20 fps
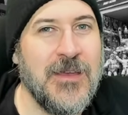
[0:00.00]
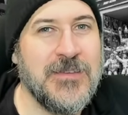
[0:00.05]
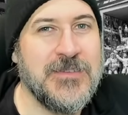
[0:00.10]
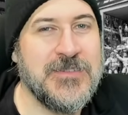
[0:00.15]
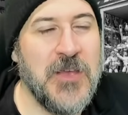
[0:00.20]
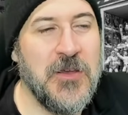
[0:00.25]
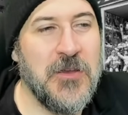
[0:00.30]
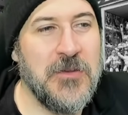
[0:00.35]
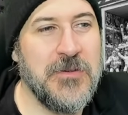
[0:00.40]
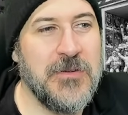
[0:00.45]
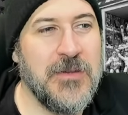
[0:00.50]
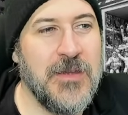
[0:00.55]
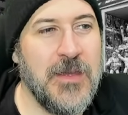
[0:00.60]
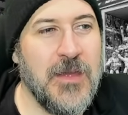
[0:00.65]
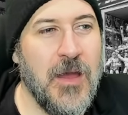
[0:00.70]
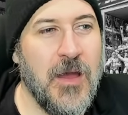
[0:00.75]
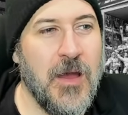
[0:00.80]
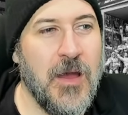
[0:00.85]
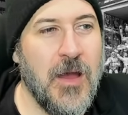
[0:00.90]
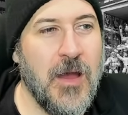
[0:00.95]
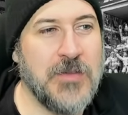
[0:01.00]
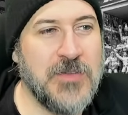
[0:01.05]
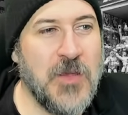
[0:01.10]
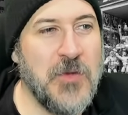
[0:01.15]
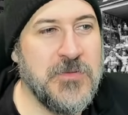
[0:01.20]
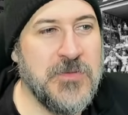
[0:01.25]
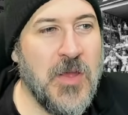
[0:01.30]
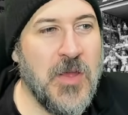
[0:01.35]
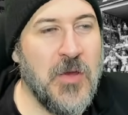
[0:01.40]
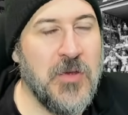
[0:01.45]
So I
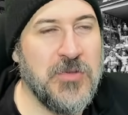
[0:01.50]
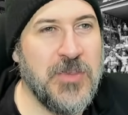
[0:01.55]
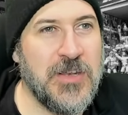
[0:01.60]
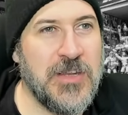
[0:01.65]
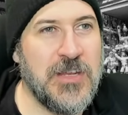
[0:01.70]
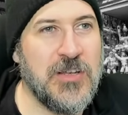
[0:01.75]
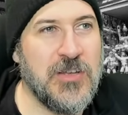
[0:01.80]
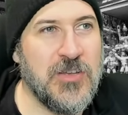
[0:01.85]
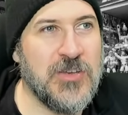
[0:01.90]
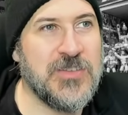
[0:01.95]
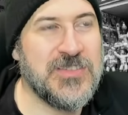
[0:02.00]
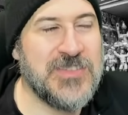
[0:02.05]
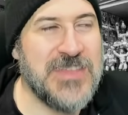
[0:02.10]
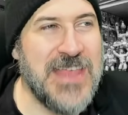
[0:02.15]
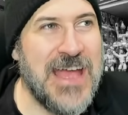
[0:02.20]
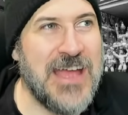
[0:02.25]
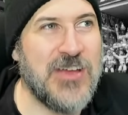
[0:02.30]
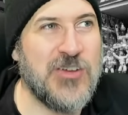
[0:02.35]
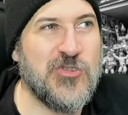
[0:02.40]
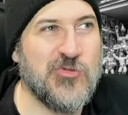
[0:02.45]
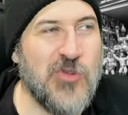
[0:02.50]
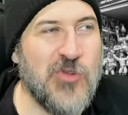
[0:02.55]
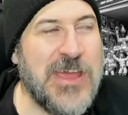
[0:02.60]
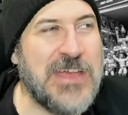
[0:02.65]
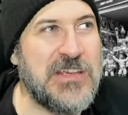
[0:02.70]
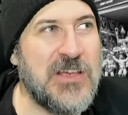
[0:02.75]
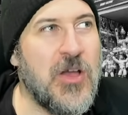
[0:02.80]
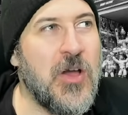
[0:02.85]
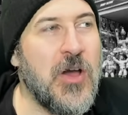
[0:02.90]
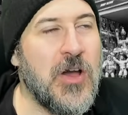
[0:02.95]
don't know that it looks that
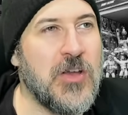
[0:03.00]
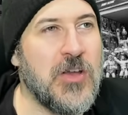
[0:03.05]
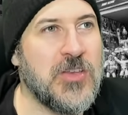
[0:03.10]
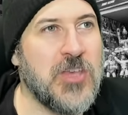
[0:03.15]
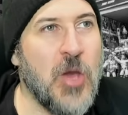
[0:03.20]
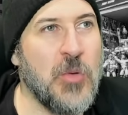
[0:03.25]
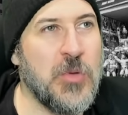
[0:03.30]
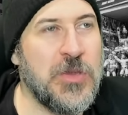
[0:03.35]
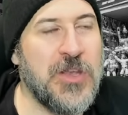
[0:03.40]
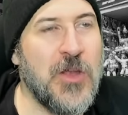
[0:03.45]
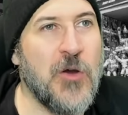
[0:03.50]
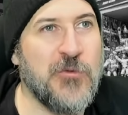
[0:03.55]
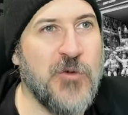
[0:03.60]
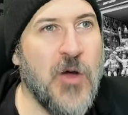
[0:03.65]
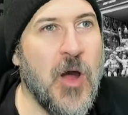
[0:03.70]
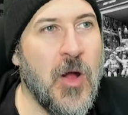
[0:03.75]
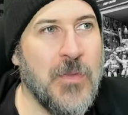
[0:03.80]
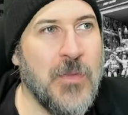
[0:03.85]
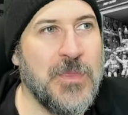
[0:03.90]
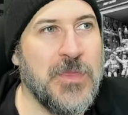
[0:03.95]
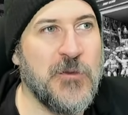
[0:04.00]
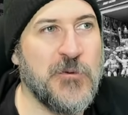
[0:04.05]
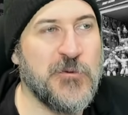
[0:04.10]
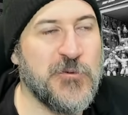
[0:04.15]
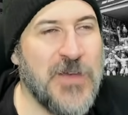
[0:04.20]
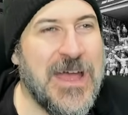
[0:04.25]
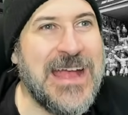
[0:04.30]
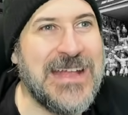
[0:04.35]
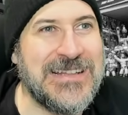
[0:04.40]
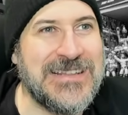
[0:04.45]
great, her going off on the
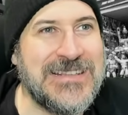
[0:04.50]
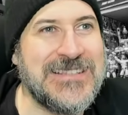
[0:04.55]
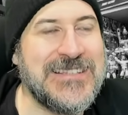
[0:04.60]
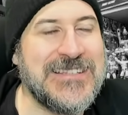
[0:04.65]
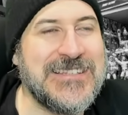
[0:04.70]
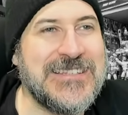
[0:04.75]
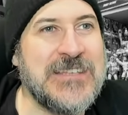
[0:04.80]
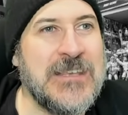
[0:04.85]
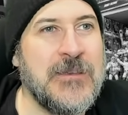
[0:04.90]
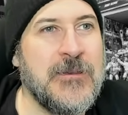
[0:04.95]
fans,